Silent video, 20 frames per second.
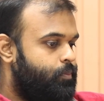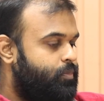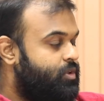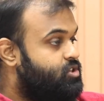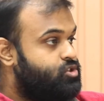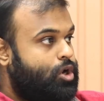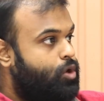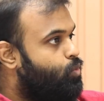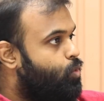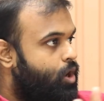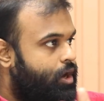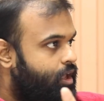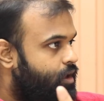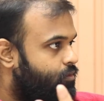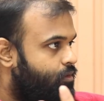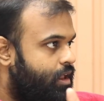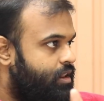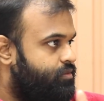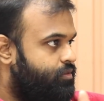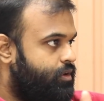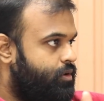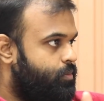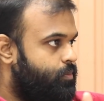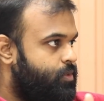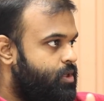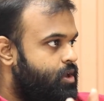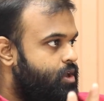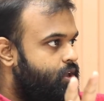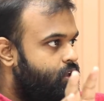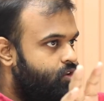It's not working well for you.
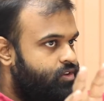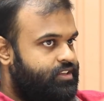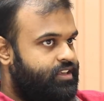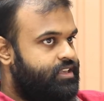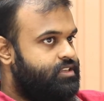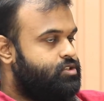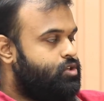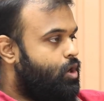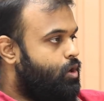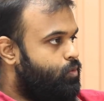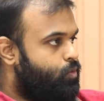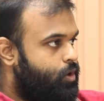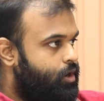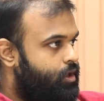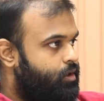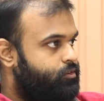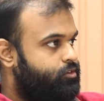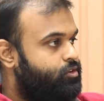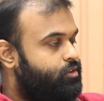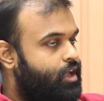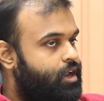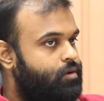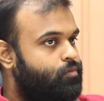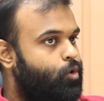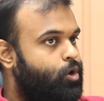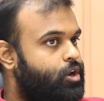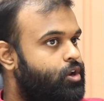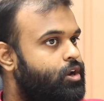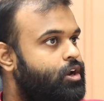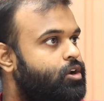You see it's not working. So then
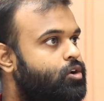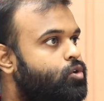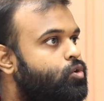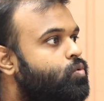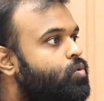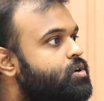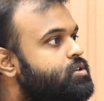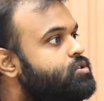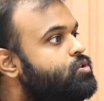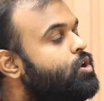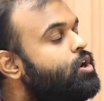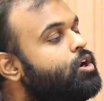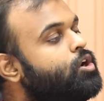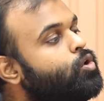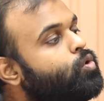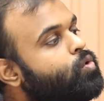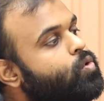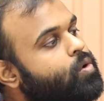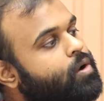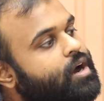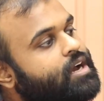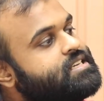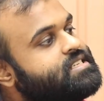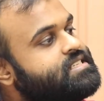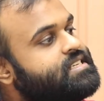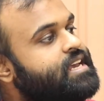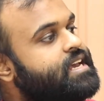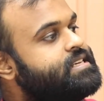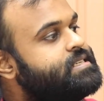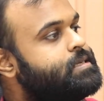what you need to do is you need to go
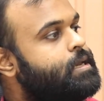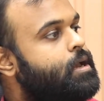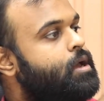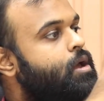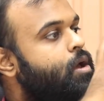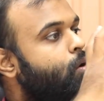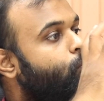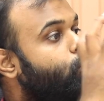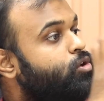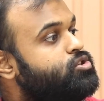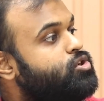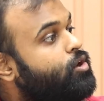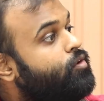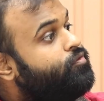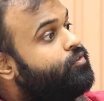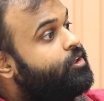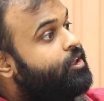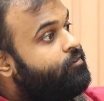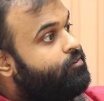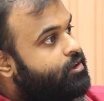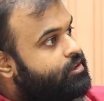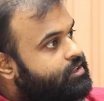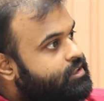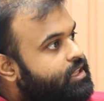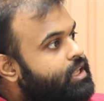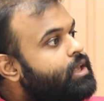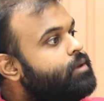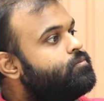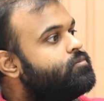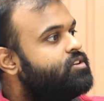assess what sort of keyword
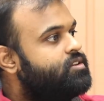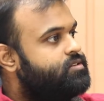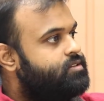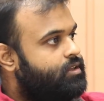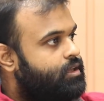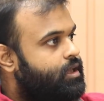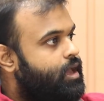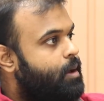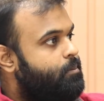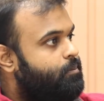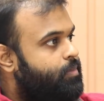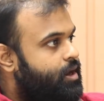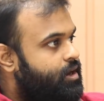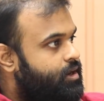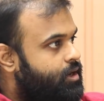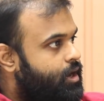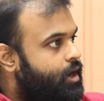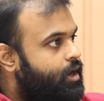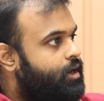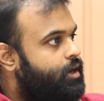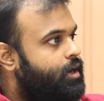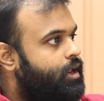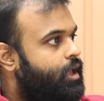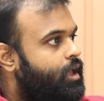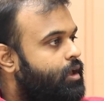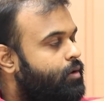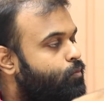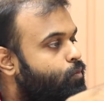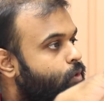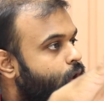themes is the campaign targeting,